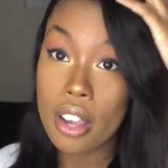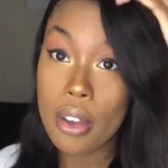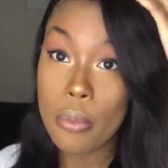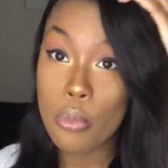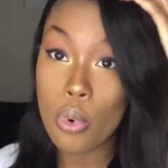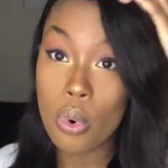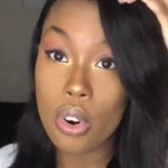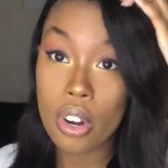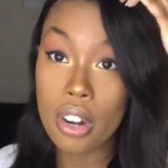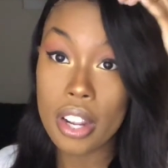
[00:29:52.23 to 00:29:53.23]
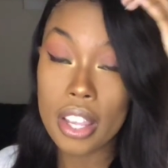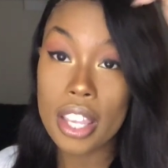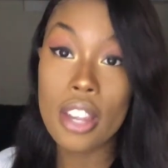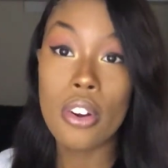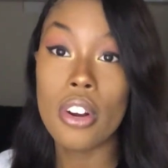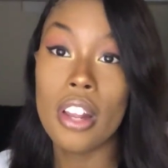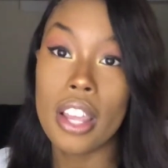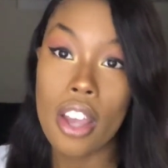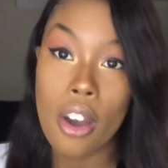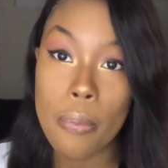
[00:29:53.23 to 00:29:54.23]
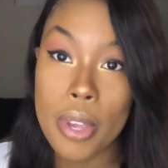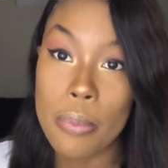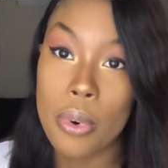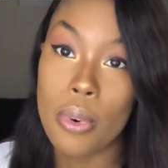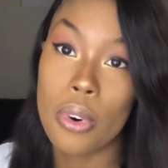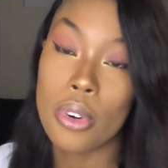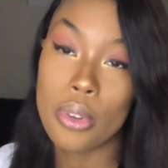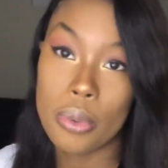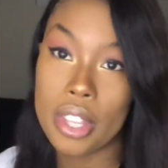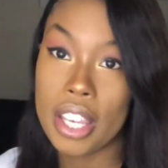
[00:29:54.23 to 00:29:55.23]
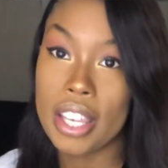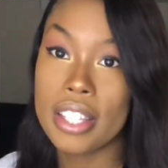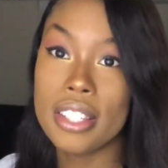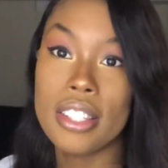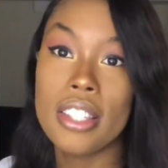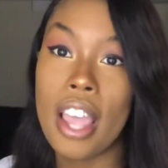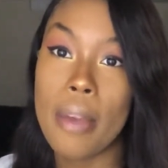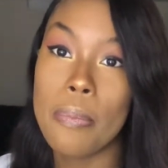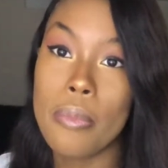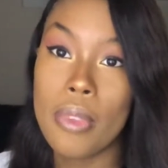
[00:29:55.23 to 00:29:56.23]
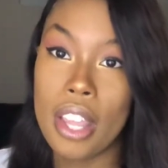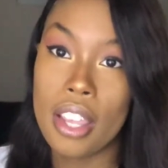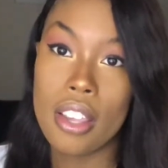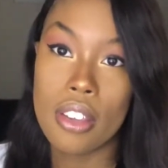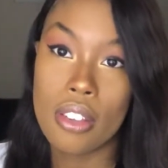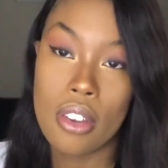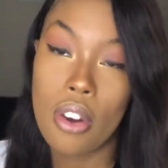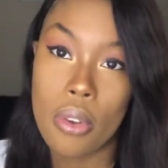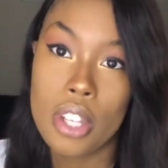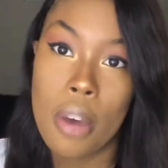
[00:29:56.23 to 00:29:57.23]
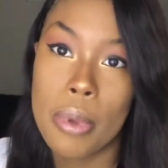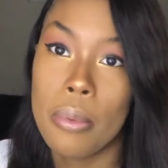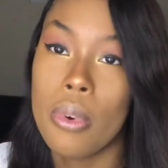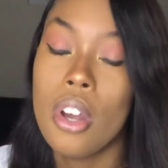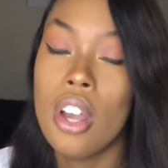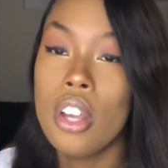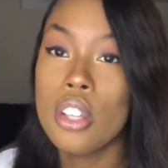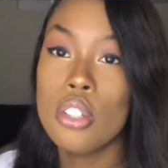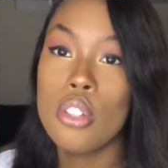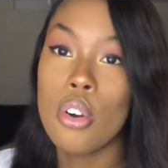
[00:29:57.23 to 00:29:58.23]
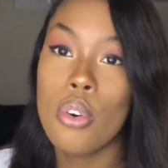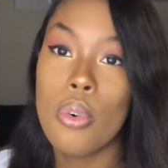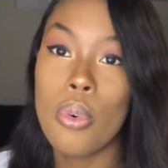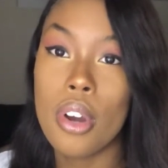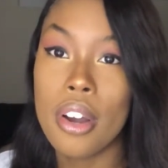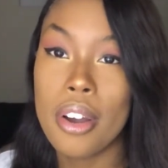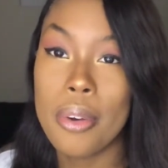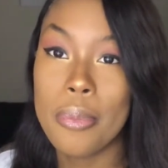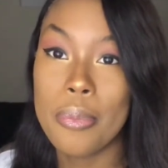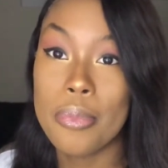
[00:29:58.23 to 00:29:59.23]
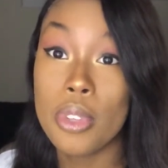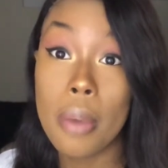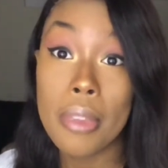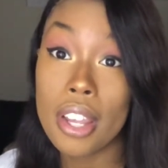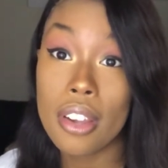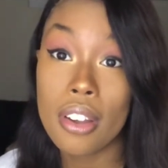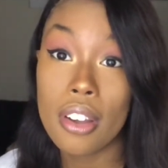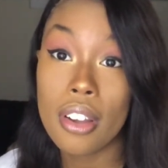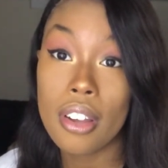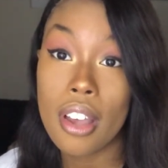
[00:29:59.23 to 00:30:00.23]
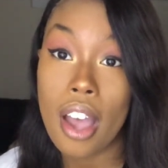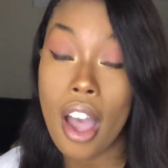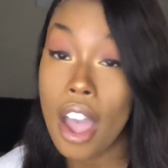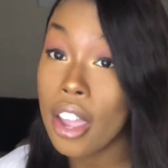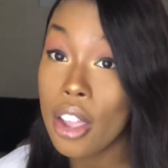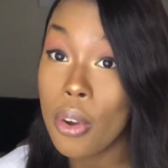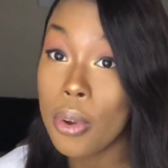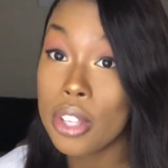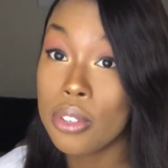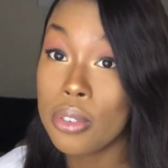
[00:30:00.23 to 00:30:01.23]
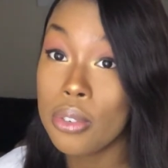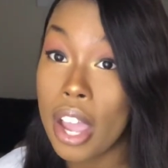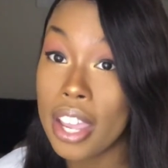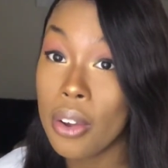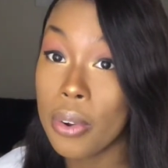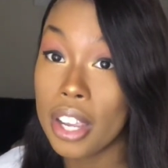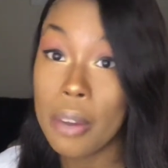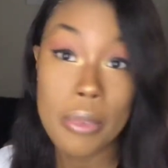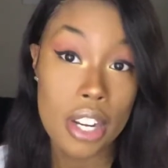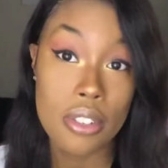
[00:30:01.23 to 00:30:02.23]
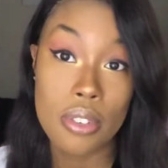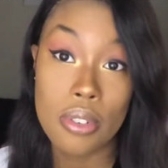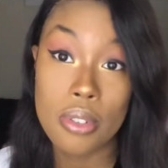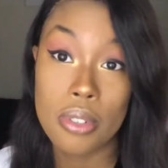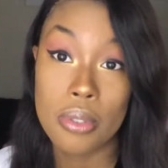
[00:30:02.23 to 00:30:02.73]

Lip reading: more eager to like help people or do things that like, you know, tell people. So so I'm like, I can go get him and introduce you.